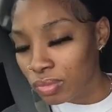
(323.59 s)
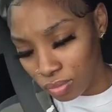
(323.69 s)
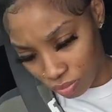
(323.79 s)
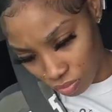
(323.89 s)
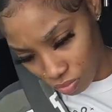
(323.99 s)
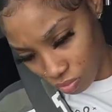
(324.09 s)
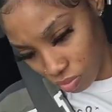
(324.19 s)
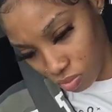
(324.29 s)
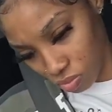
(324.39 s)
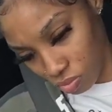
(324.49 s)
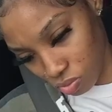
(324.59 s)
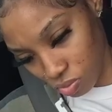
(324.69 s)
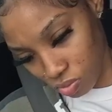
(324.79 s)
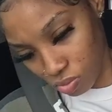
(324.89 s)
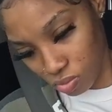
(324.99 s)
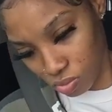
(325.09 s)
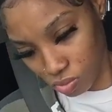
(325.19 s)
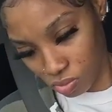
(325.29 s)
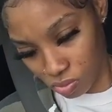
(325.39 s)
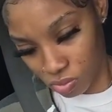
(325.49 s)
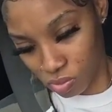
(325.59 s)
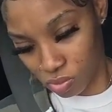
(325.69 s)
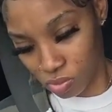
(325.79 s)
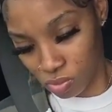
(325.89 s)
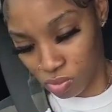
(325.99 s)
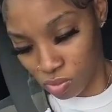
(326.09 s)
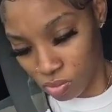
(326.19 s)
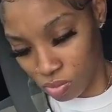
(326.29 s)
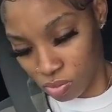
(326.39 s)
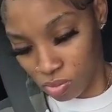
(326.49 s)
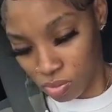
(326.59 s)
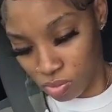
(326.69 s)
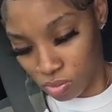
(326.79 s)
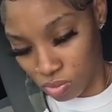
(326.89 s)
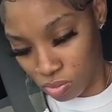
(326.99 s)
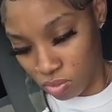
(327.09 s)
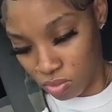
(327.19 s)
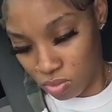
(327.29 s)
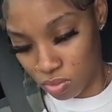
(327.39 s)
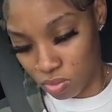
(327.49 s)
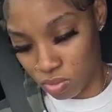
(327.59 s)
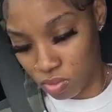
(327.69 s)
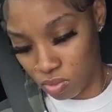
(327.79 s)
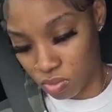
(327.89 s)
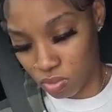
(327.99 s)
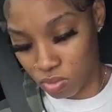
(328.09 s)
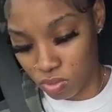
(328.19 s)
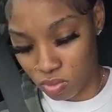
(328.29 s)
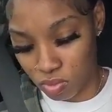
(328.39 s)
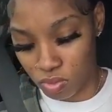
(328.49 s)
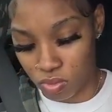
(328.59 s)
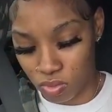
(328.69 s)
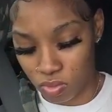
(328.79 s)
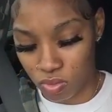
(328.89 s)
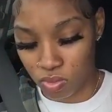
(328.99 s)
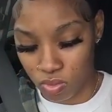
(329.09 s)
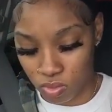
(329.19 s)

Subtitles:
[no speech]